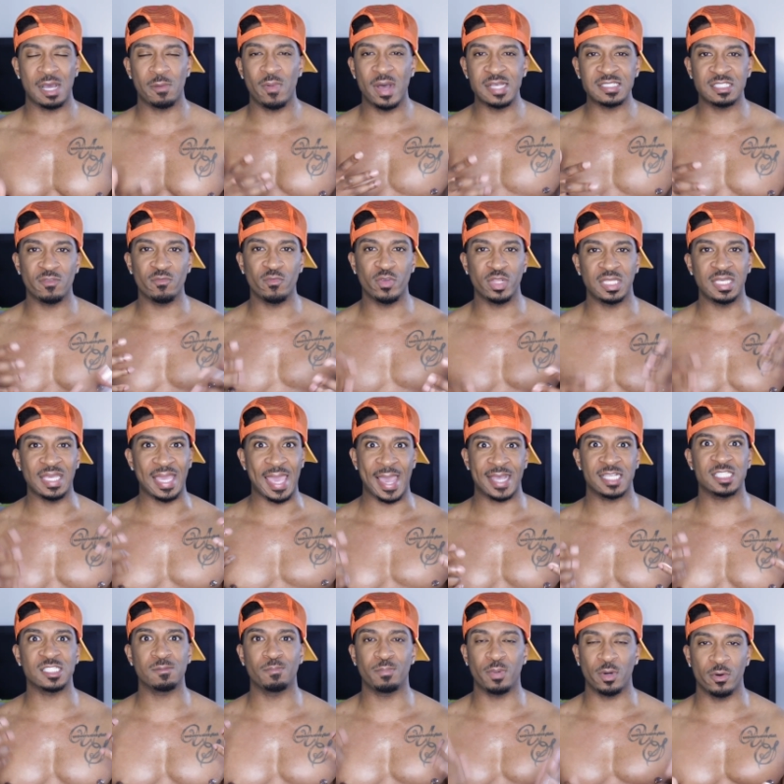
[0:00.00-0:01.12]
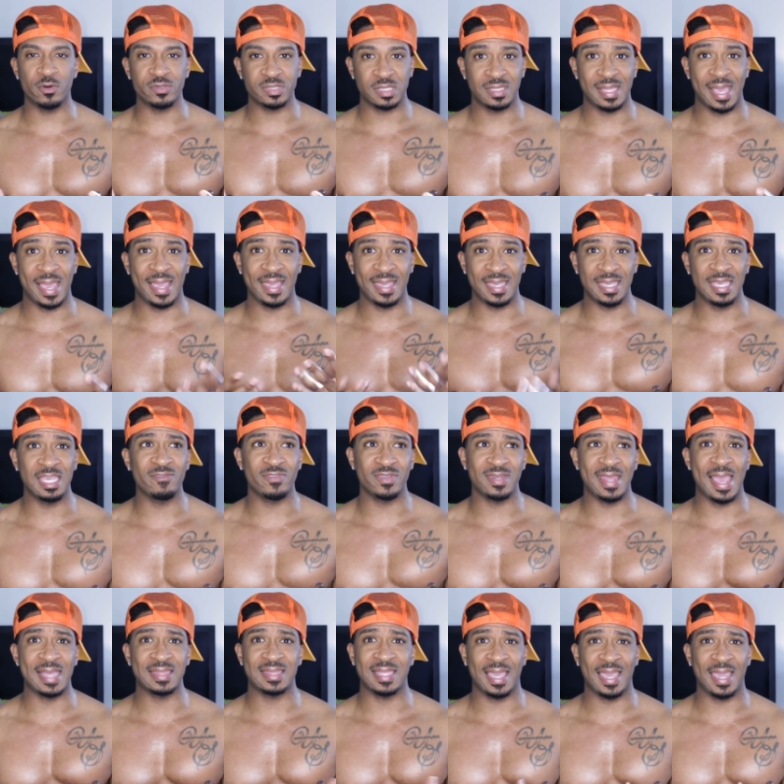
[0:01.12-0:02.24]
I wasn't really exposed to that even
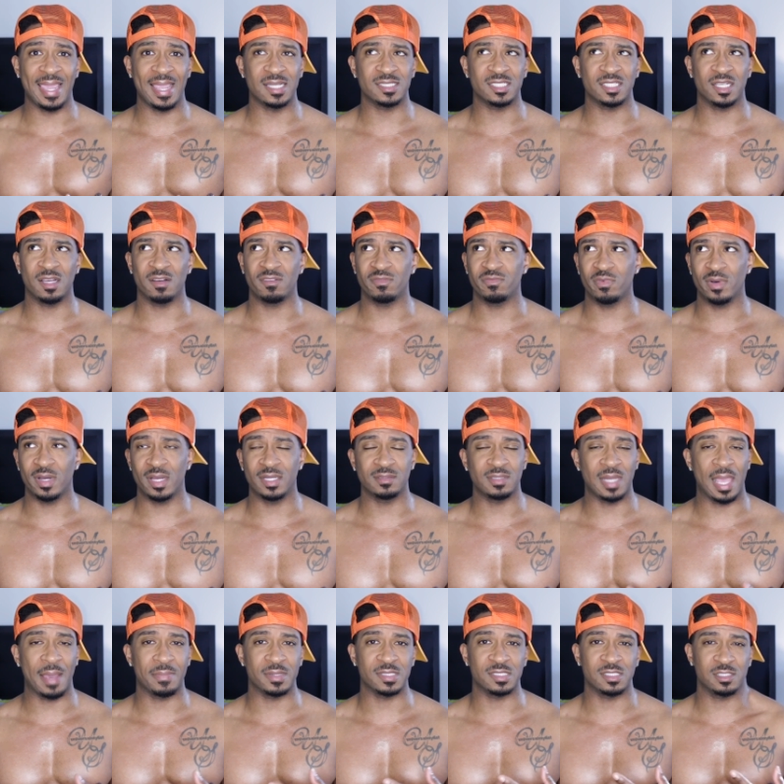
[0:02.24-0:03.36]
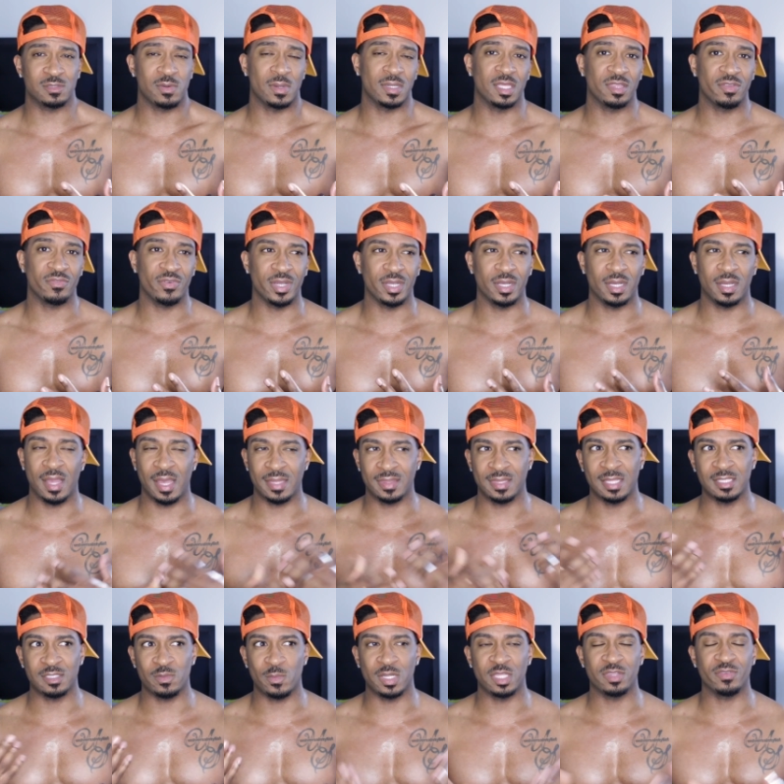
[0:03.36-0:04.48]
at the age of what that was 23, I
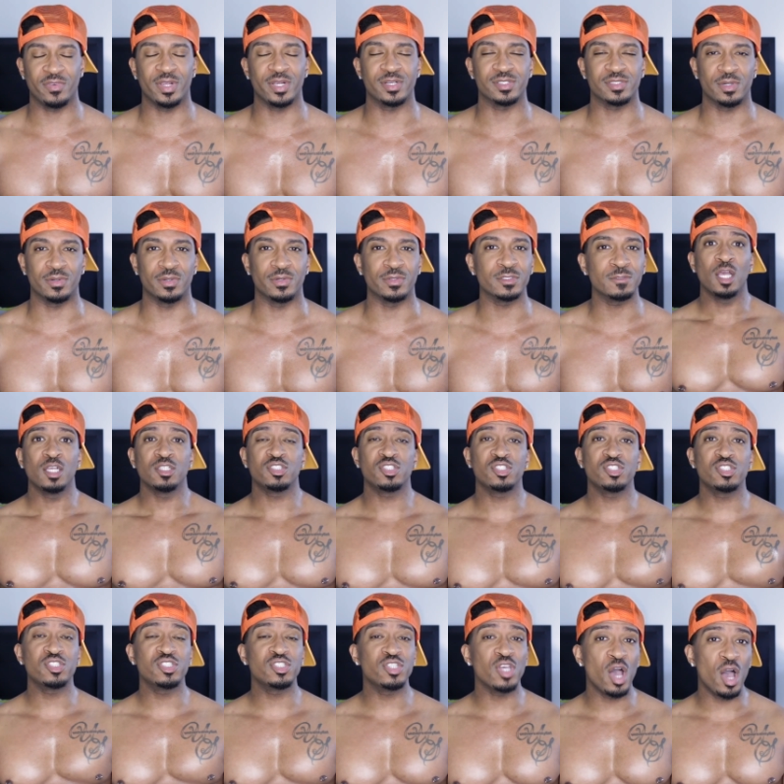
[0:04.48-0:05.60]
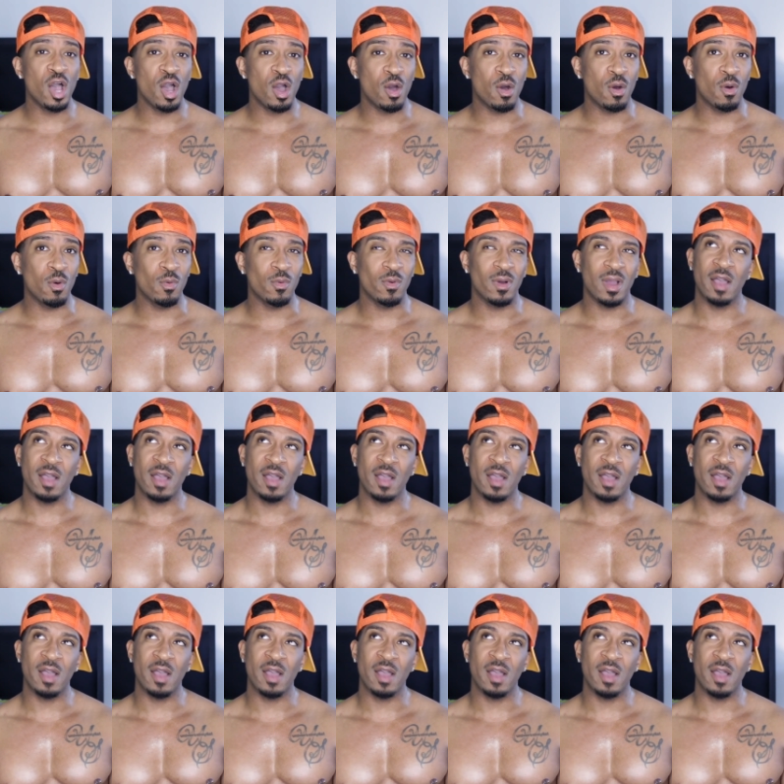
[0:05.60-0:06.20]
think 23 years old. So,